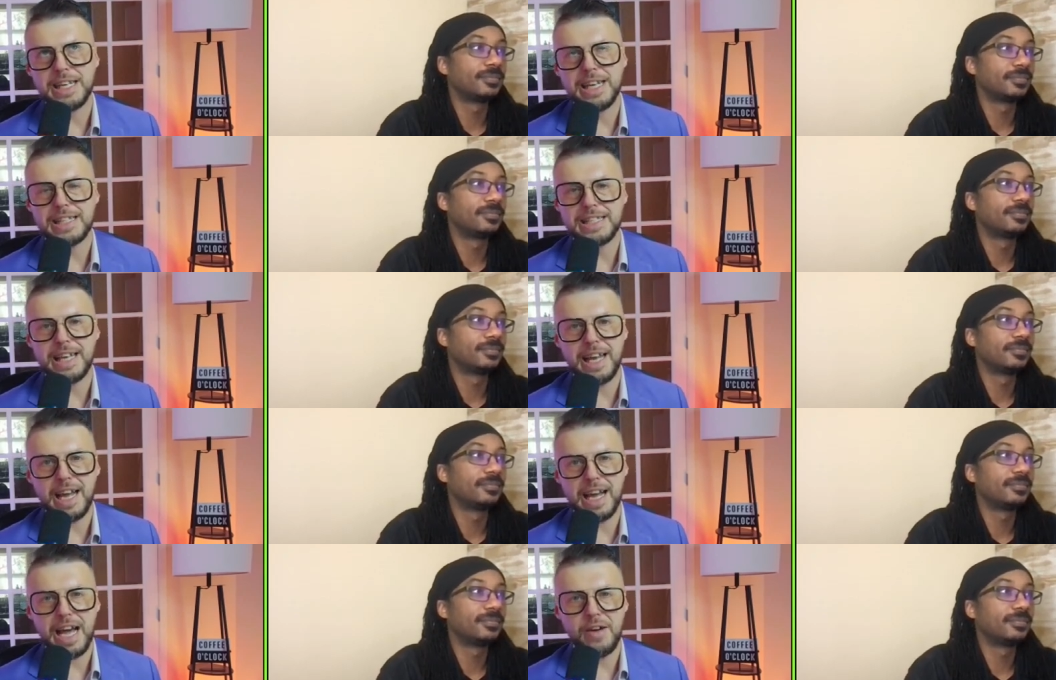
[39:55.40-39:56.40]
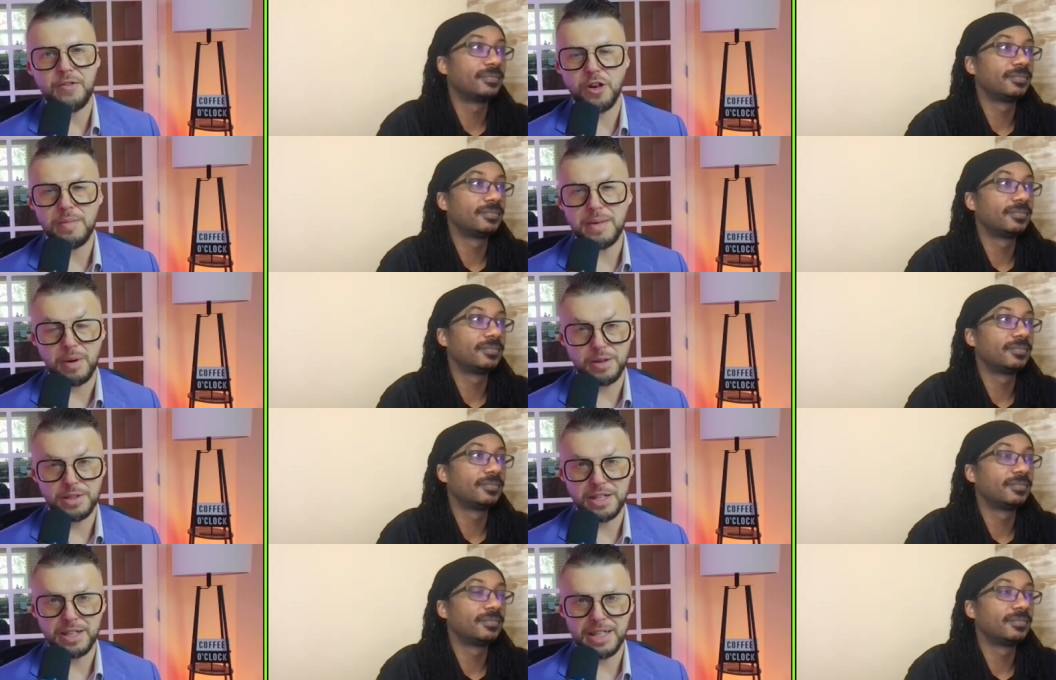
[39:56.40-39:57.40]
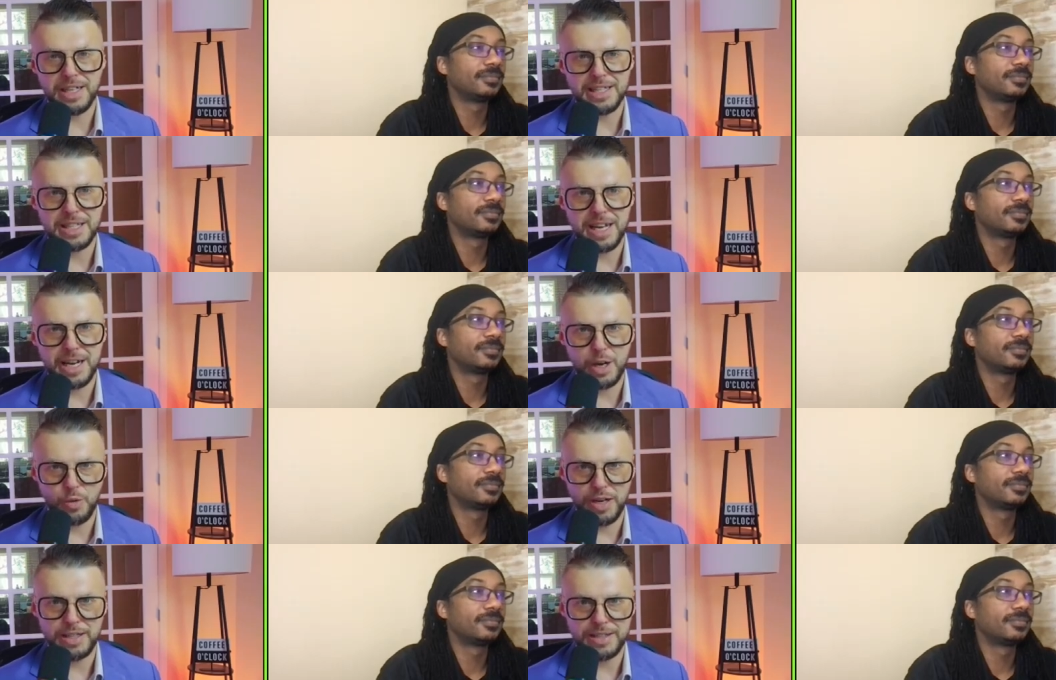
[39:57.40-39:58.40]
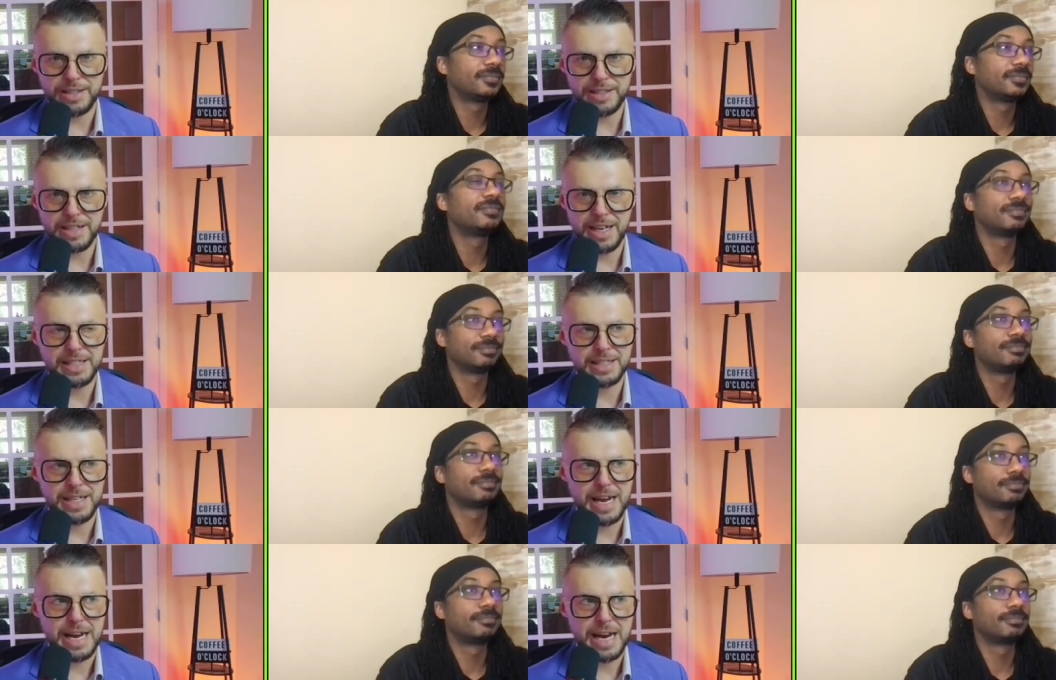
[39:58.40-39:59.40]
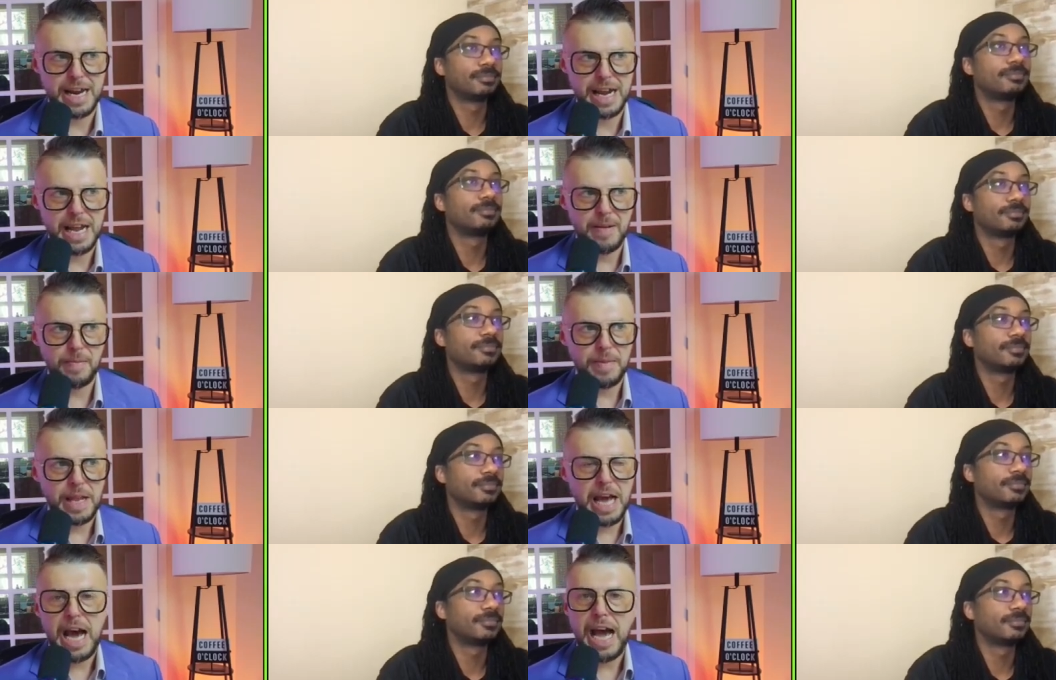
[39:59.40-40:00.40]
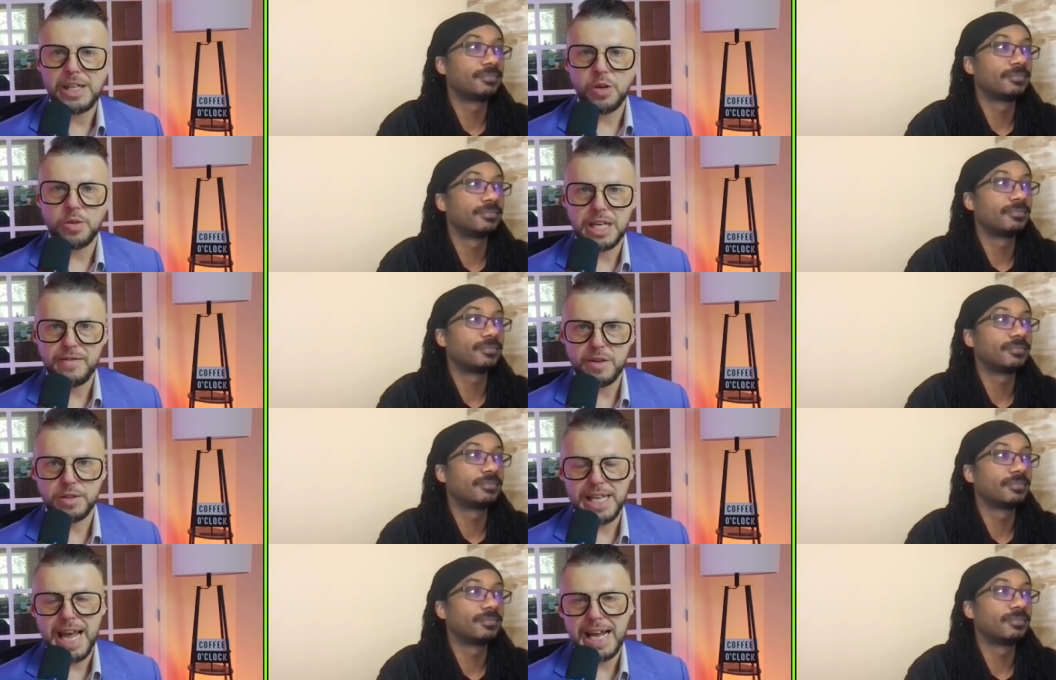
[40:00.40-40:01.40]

Speaker 1: it's for me personally, it's like annoyance. Cause like, I don't give you tax